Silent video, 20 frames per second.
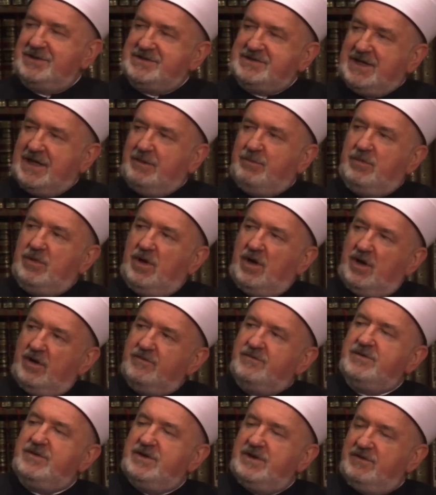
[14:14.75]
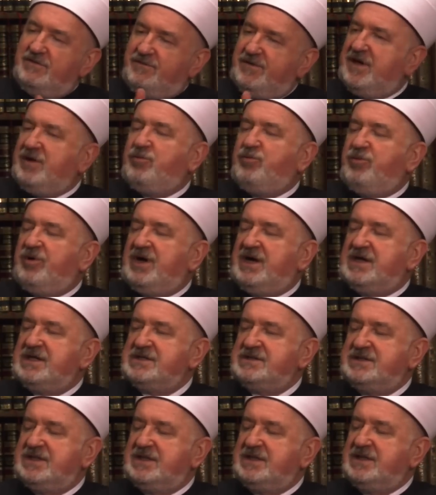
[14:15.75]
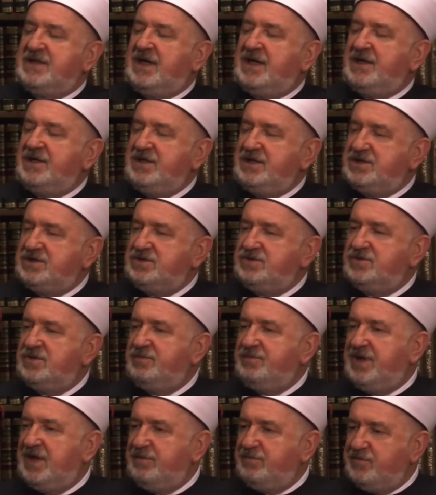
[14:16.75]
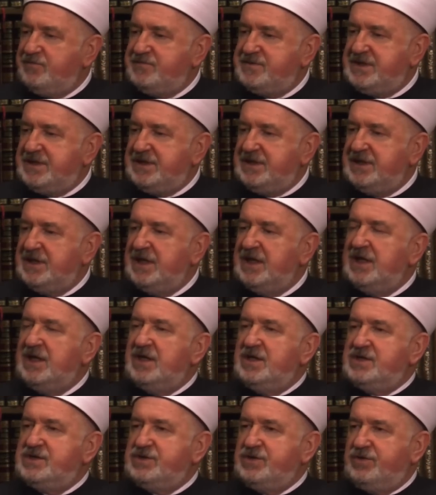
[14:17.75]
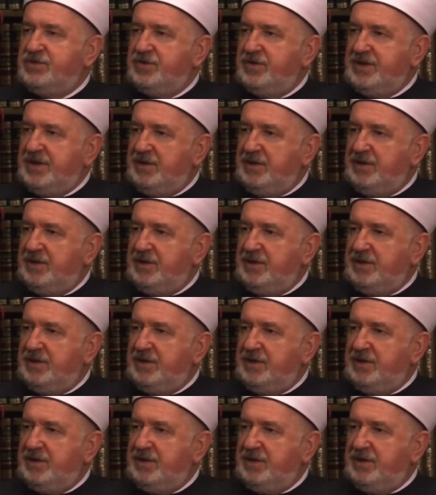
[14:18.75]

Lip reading: some of the fatwas that are issued by Mufti. So